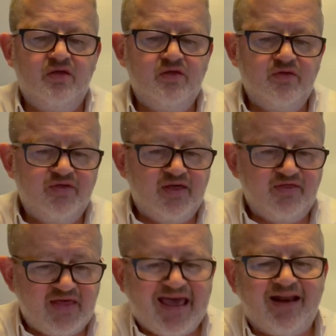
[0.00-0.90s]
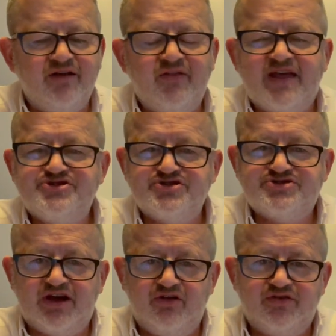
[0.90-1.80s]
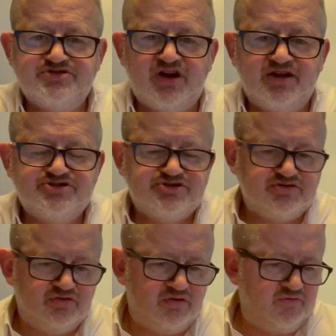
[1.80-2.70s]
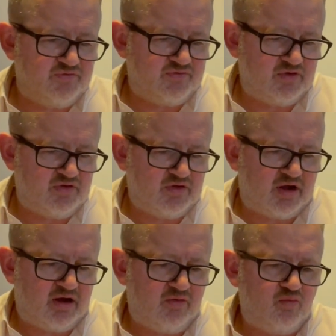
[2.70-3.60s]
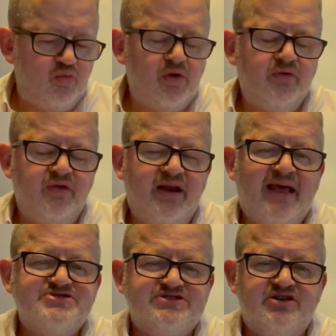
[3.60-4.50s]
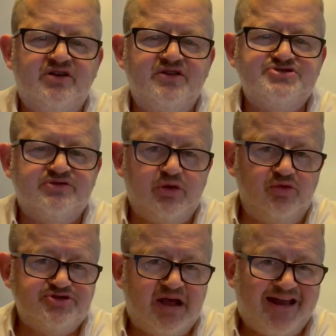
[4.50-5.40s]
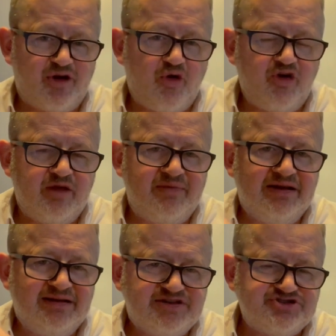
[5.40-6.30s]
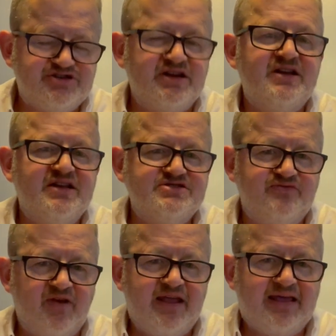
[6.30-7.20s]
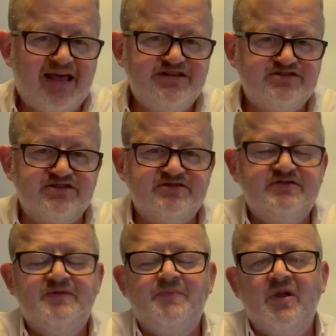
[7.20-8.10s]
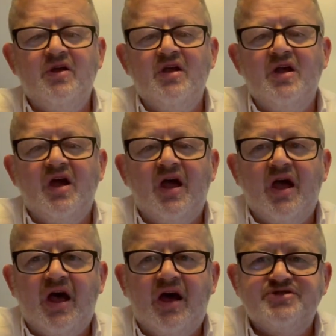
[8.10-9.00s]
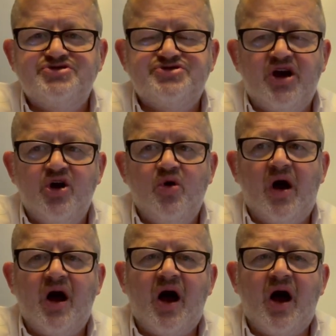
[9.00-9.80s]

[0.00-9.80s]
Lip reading: that then they should tell the judge the next hearing had already been listed is vacated. So